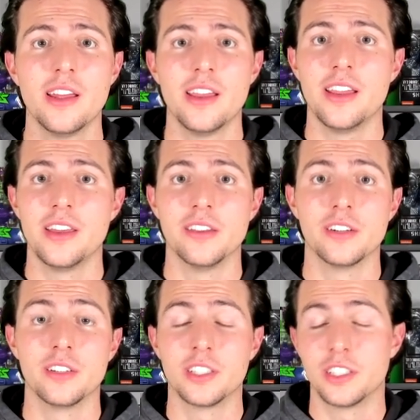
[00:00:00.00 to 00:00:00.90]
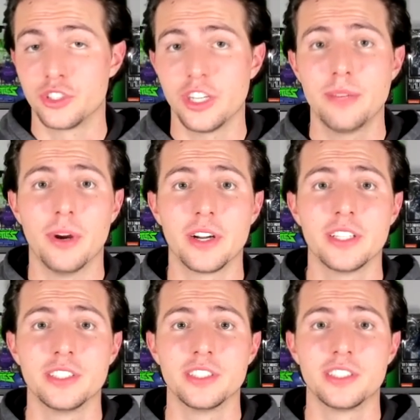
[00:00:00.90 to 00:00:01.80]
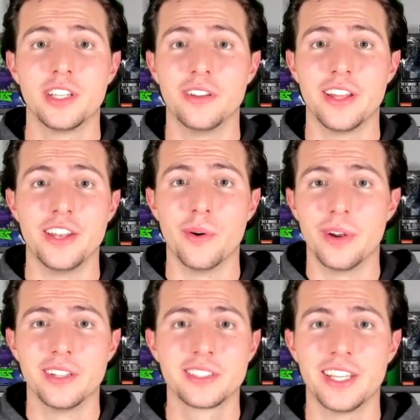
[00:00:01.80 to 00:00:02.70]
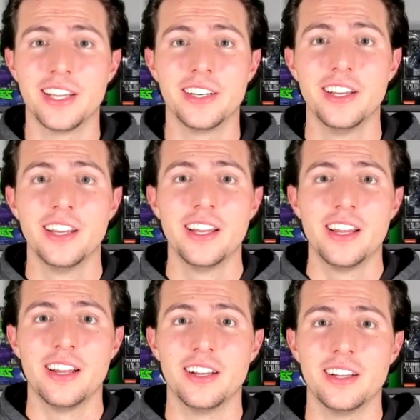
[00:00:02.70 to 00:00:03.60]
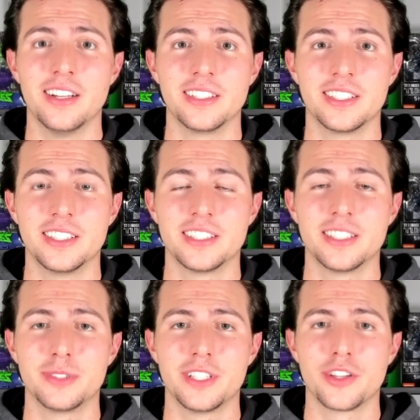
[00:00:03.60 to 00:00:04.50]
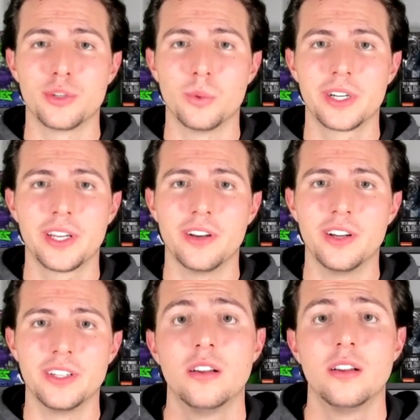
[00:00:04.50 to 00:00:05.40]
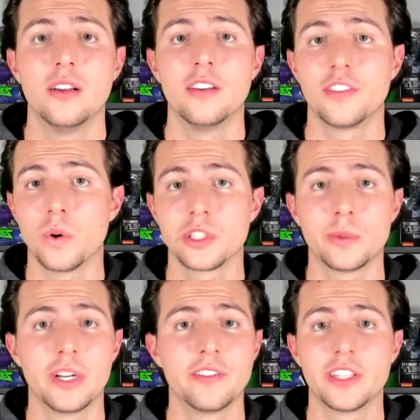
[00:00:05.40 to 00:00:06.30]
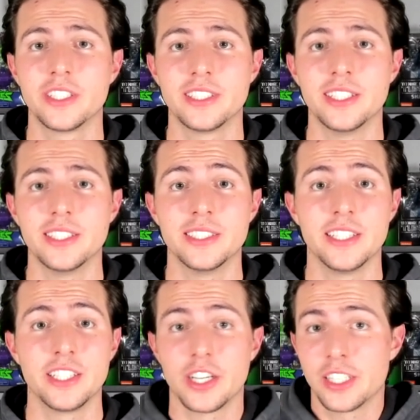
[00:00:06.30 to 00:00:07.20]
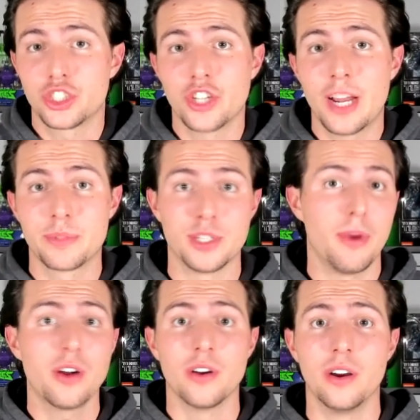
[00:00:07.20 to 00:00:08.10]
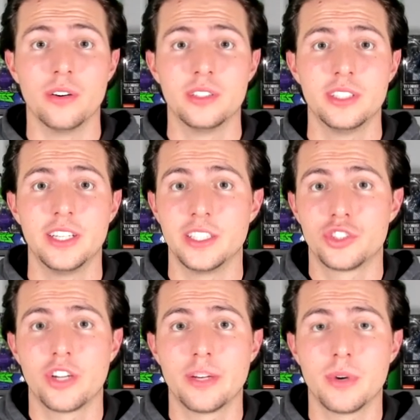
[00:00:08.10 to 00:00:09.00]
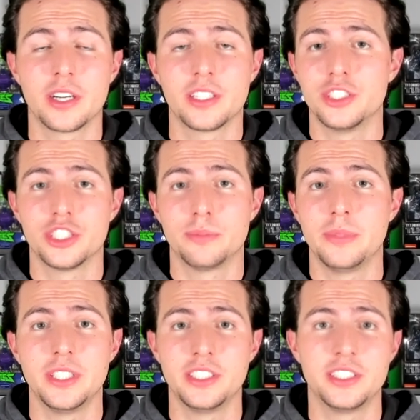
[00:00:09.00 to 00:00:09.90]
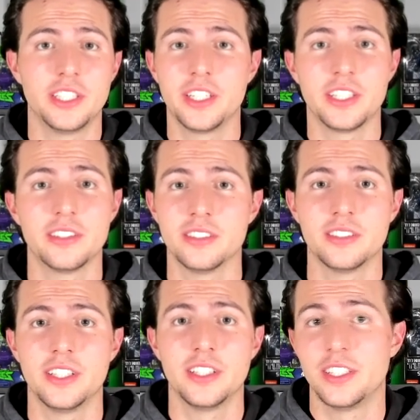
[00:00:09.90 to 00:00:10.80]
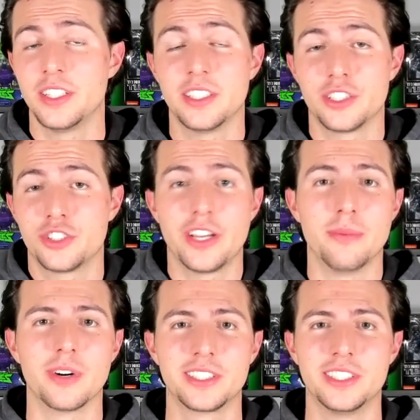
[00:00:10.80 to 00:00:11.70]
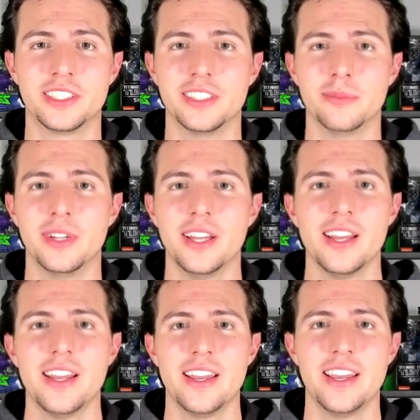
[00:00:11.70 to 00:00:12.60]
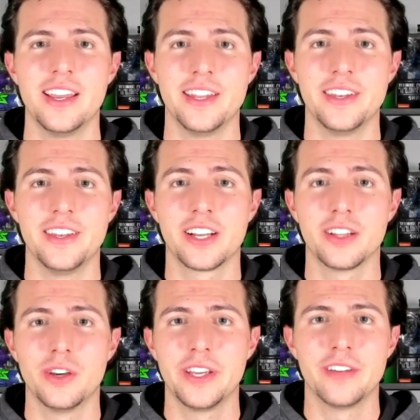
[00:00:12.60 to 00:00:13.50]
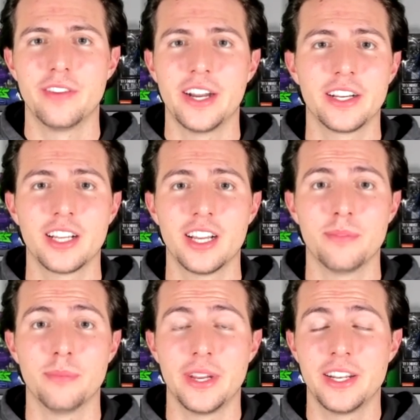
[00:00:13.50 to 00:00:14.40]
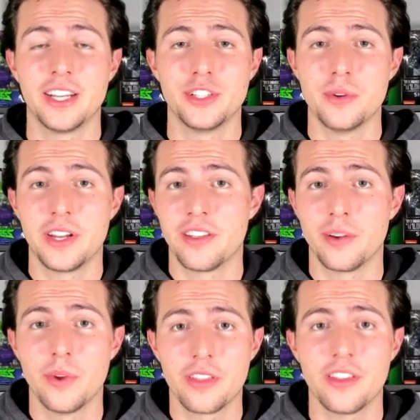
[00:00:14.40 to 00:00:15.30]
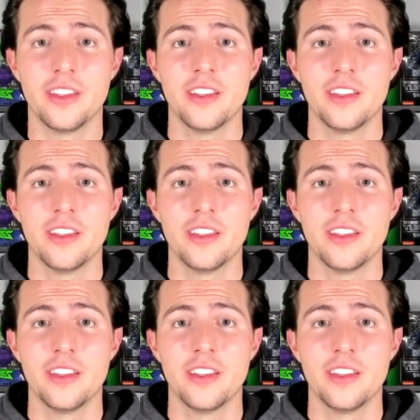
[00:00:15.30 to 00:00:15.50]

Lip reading: and they're going to trademark it just so that no one else can because it's something that they're working on. Of course, whatever this is, it could get scrapped tomorrow and this trademark could just be sitting in the trademark system and Nickelodeon and Viacom might not do anything with it.